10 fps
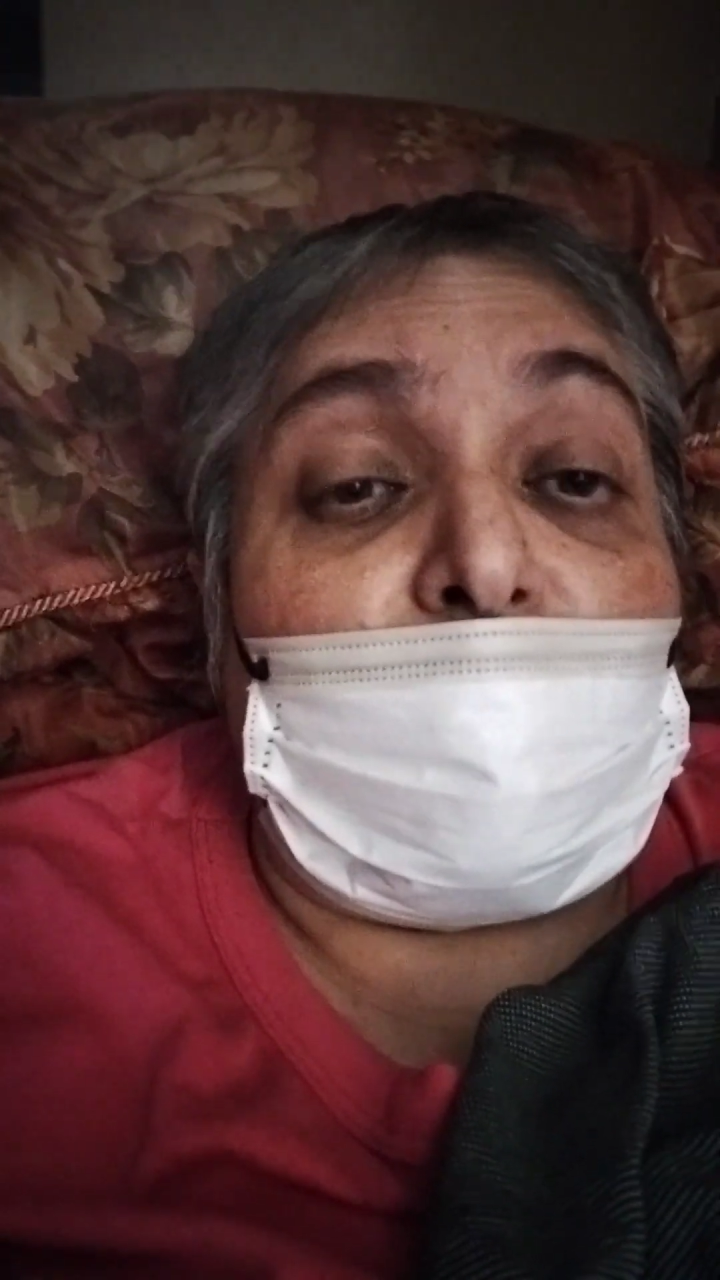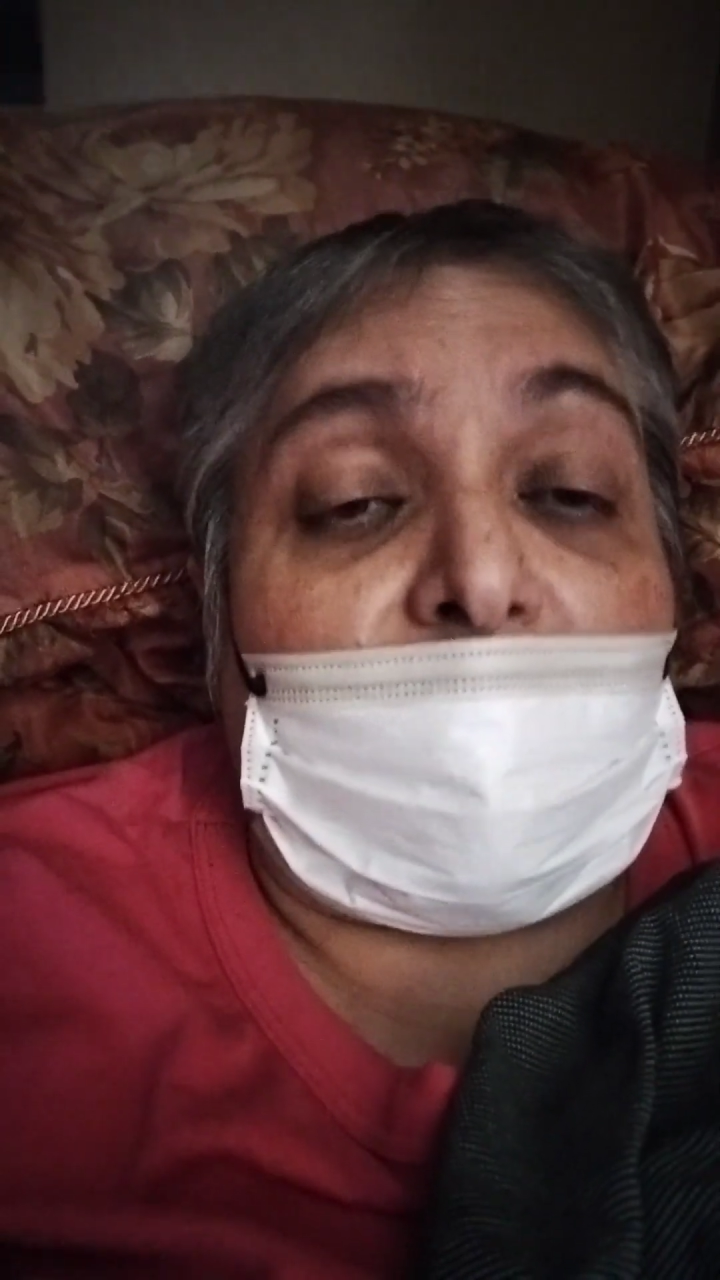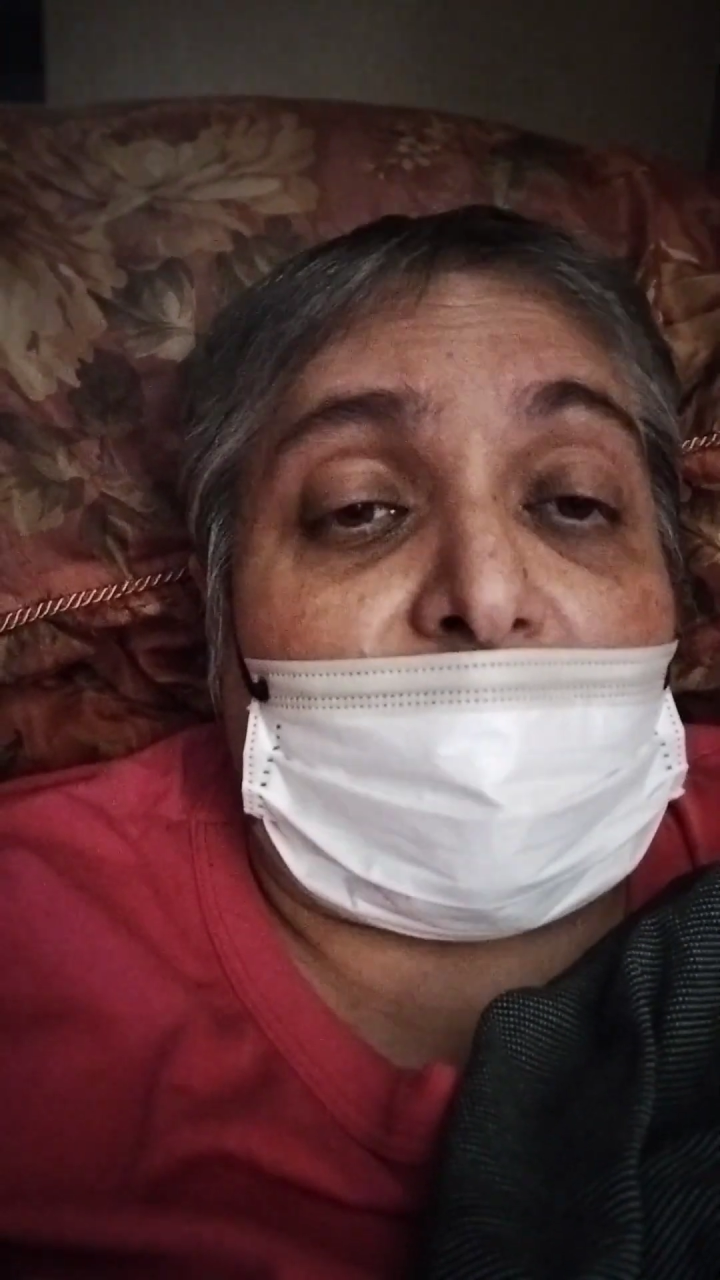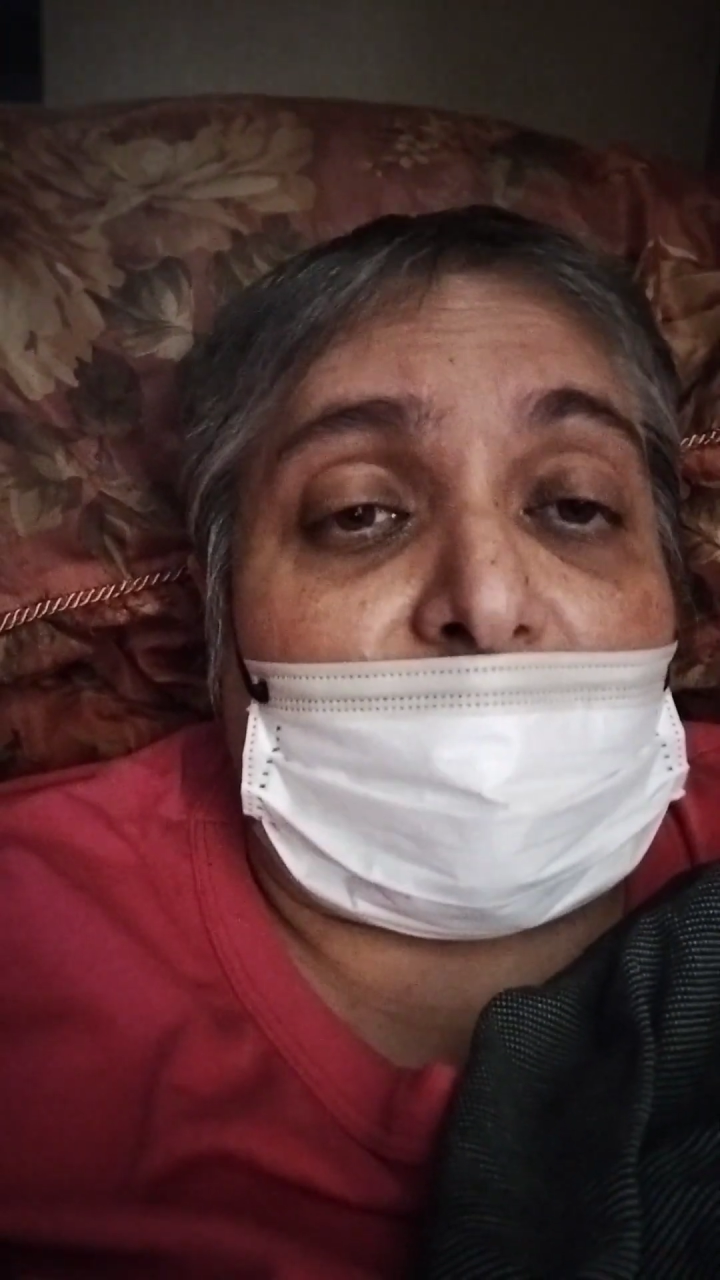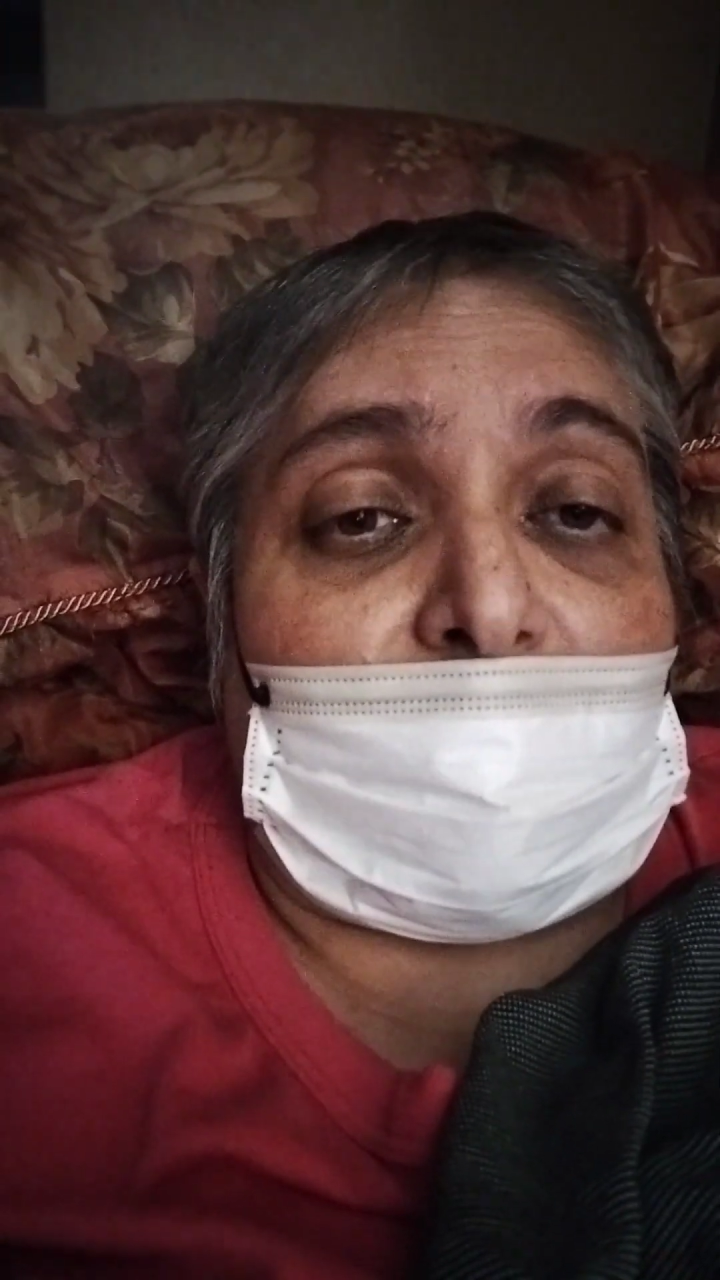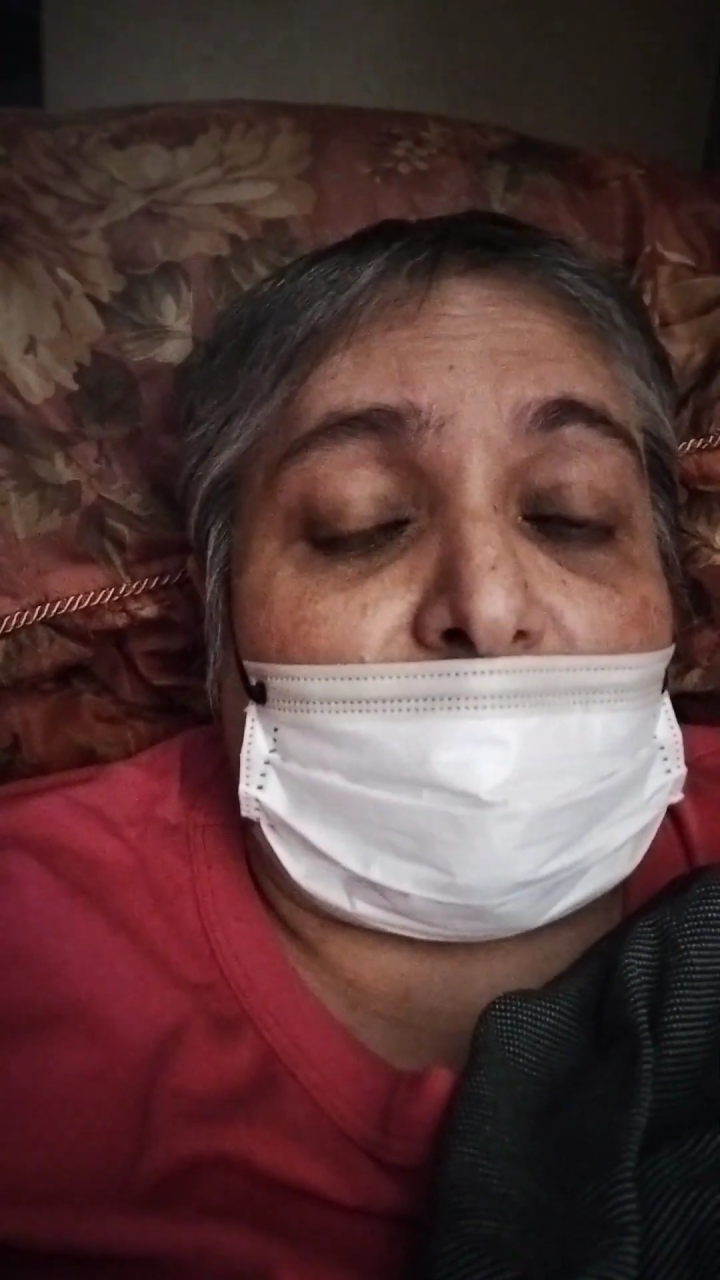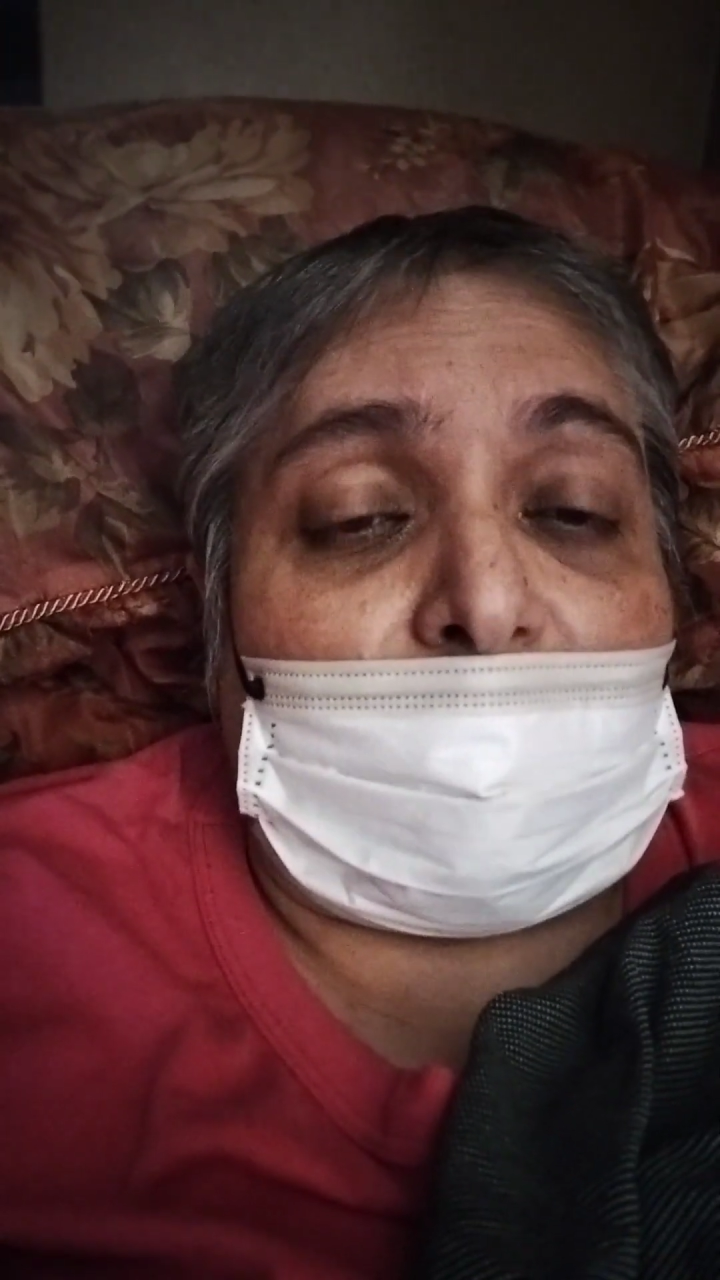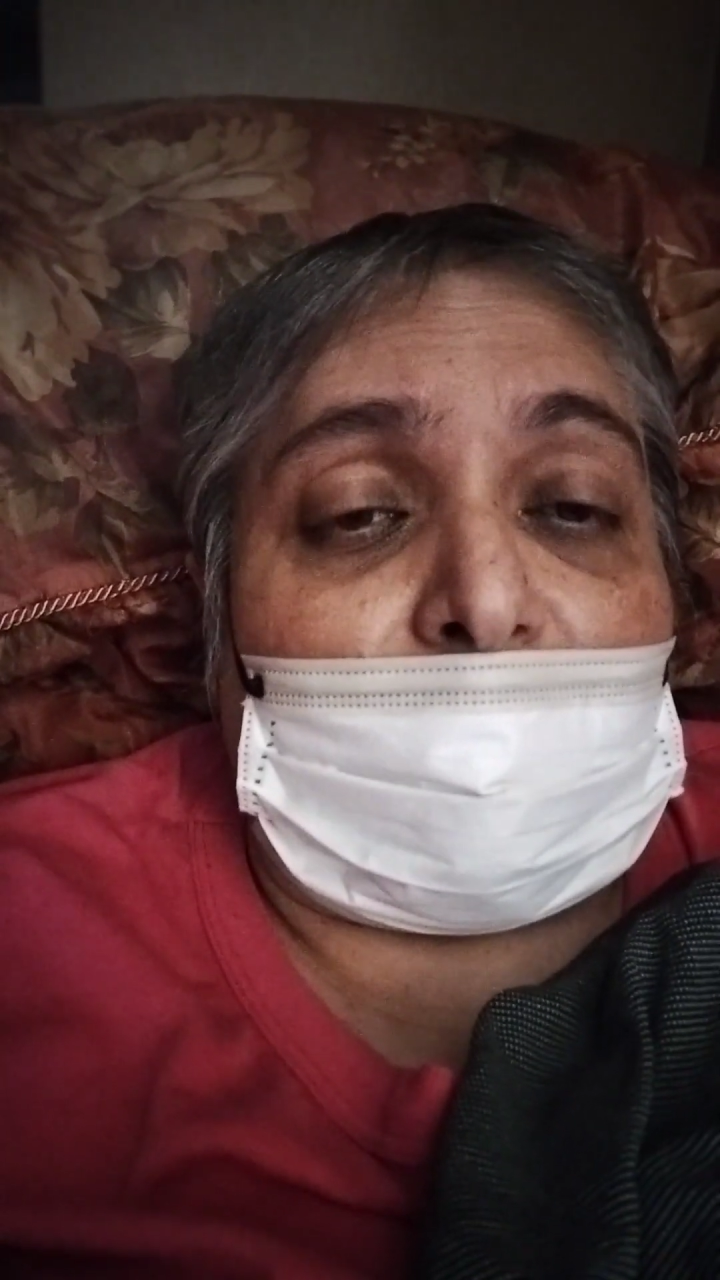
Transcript: clients.